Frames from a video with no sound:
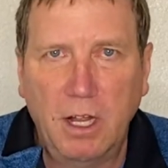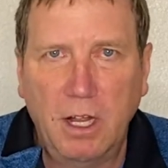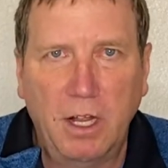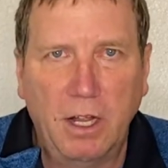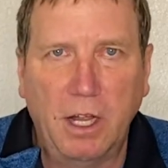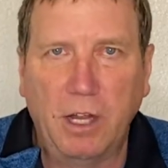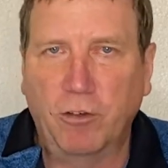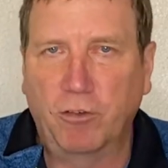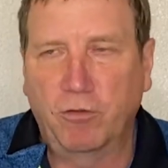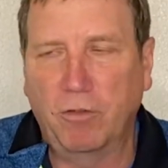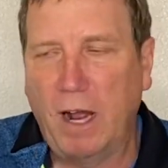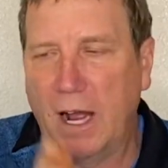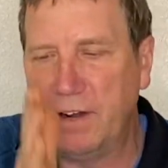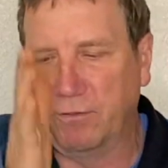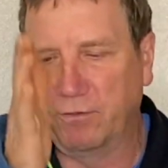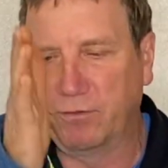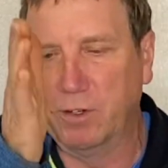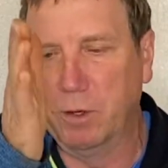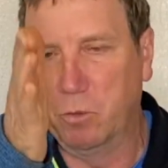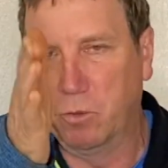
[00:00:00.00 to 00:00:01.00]
It's right
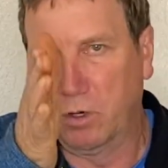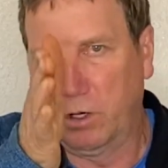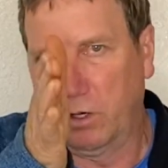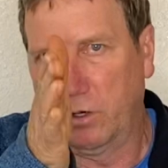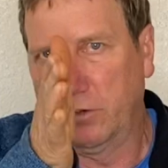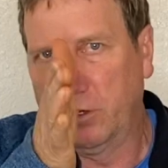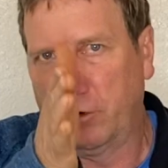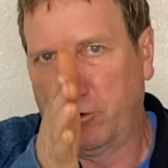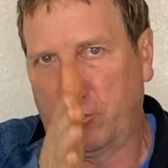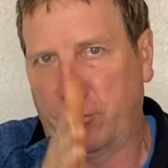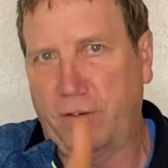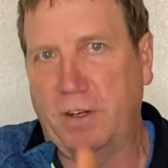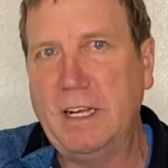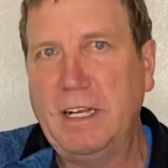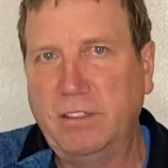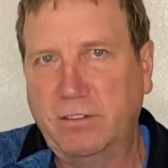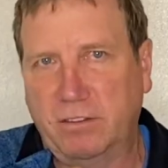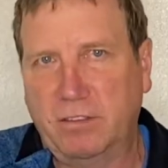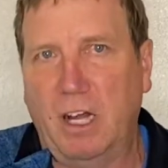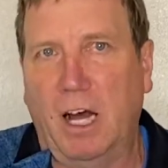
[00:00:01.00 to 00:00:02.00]
from where the
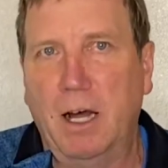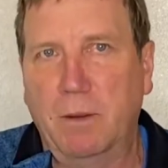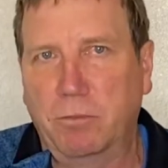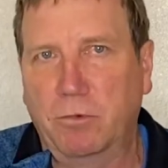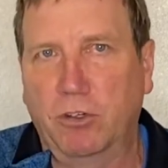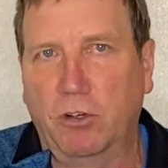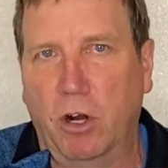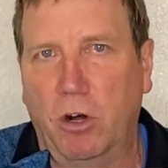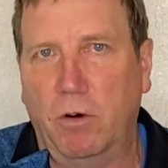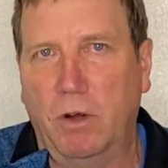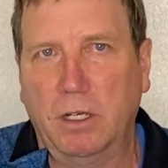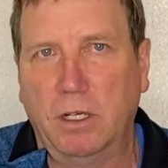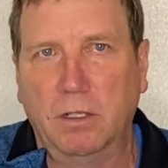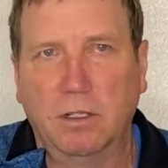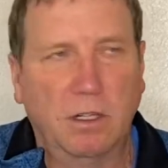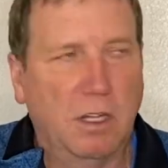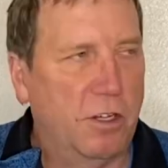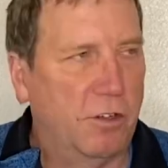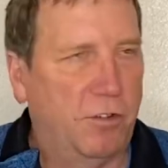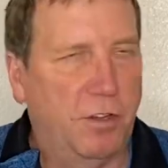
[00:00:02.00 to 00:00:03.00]
trees stop growing
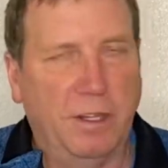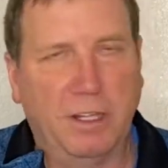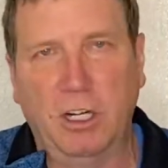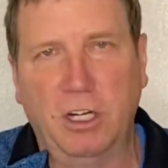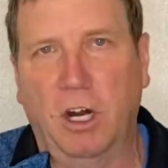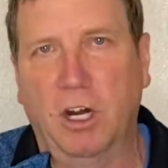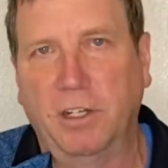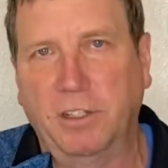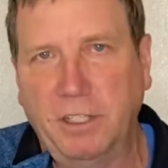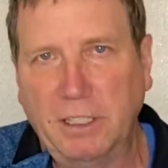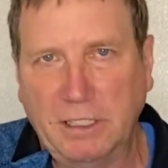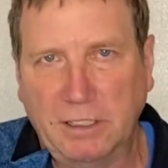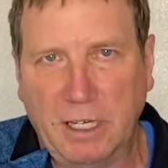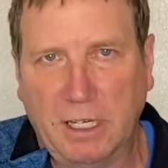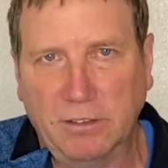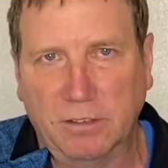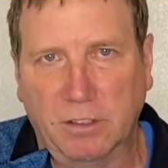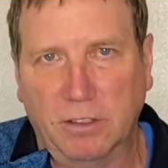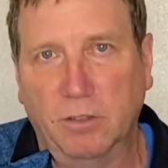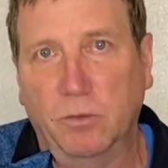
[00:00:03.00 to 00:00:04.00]
to the Arctic
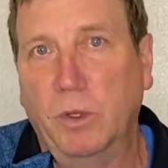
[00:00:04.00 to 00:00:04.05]
desert.